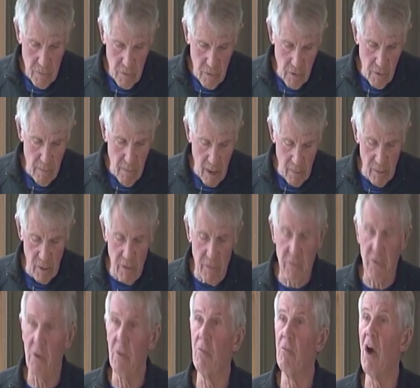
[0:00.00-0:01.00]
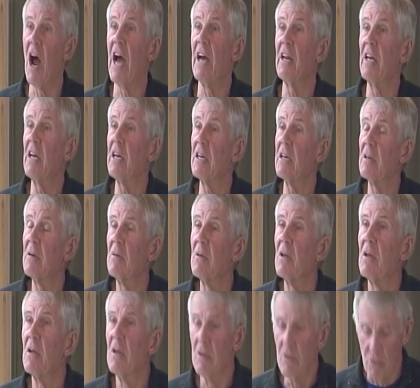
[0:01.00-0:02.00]
remembered for writing,
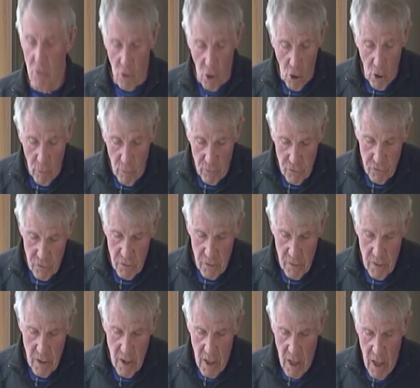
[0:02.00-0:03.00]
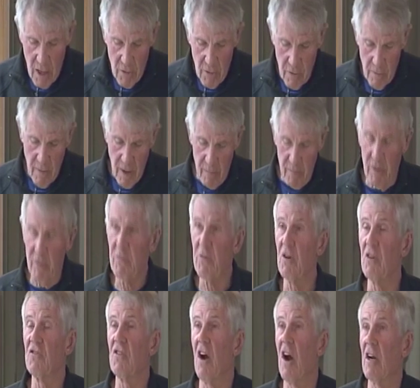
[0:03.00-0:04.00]
Rome's remembered
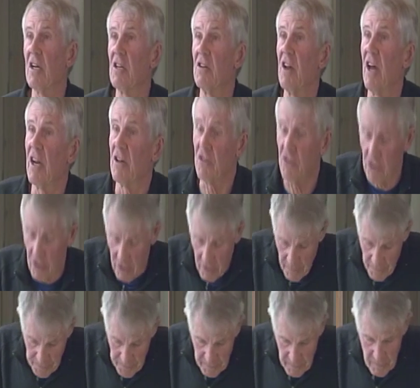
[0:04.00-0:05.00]
for its architecture,